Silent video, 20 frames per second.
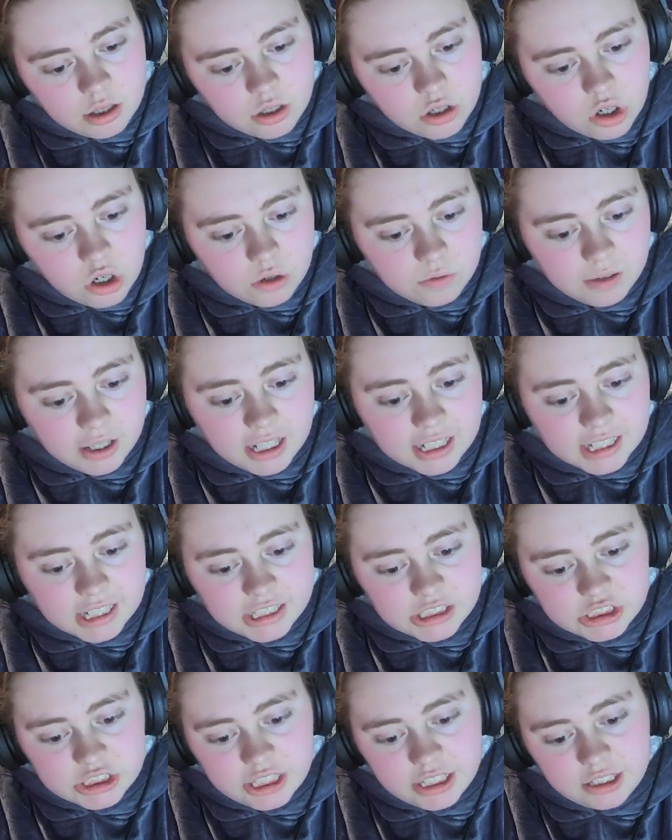You were right
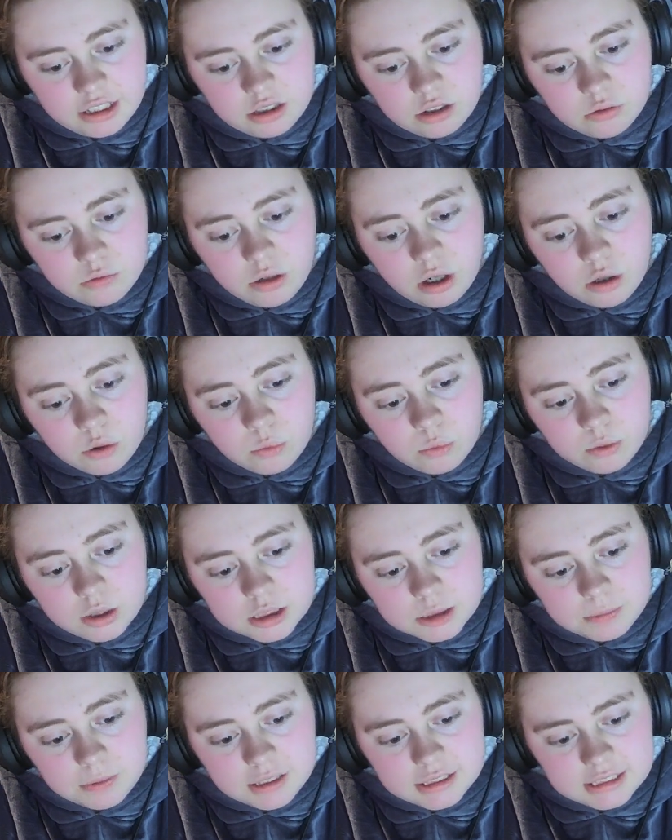again, Jay. The rock
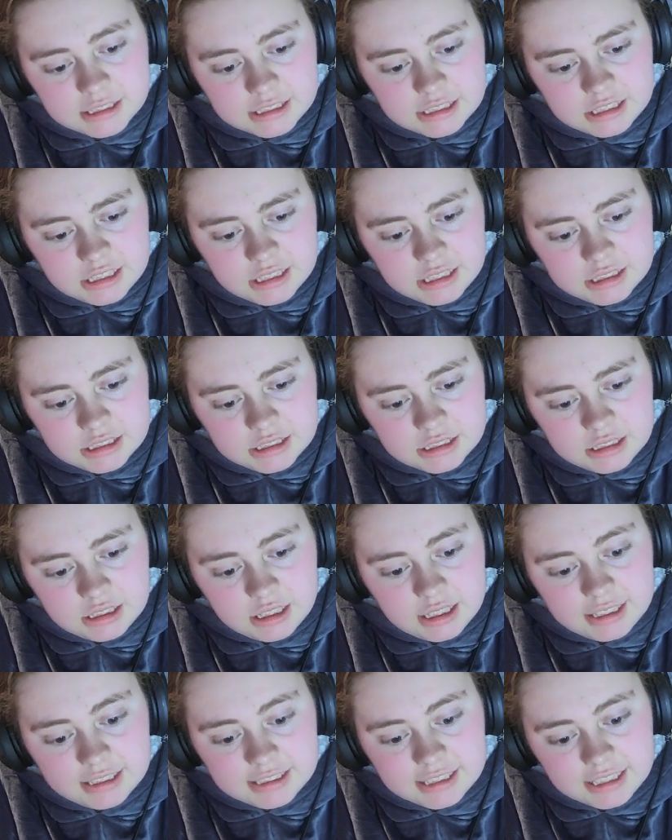was pointing to the
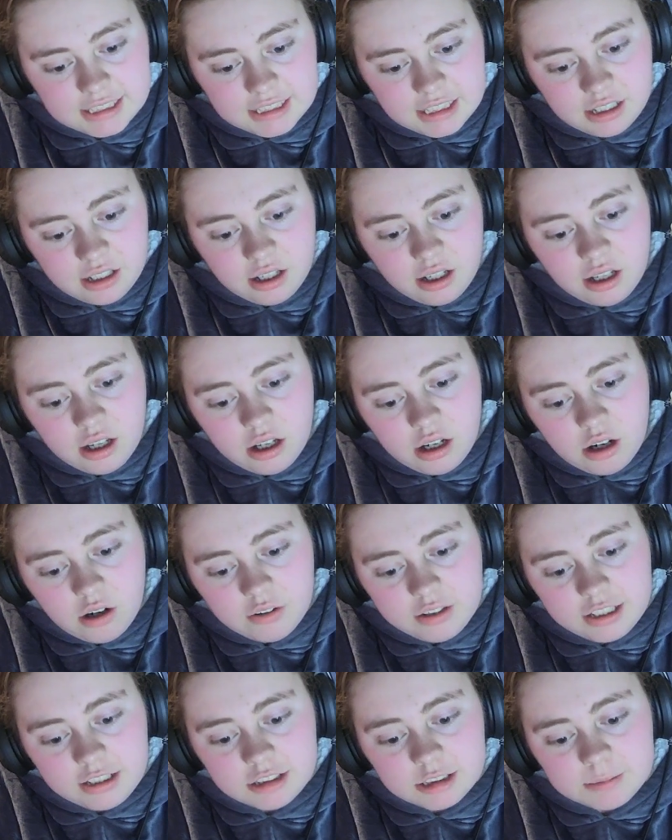hidden city,
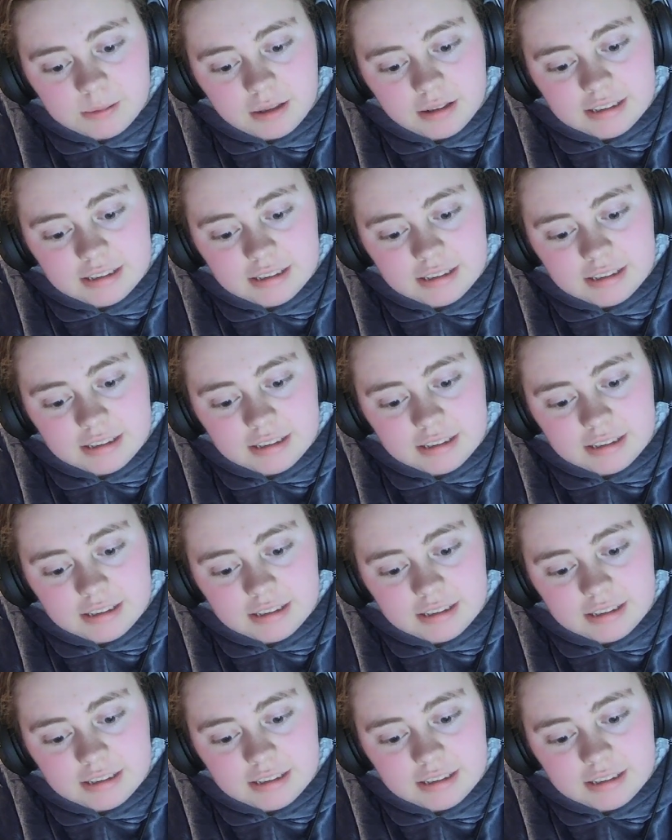only it was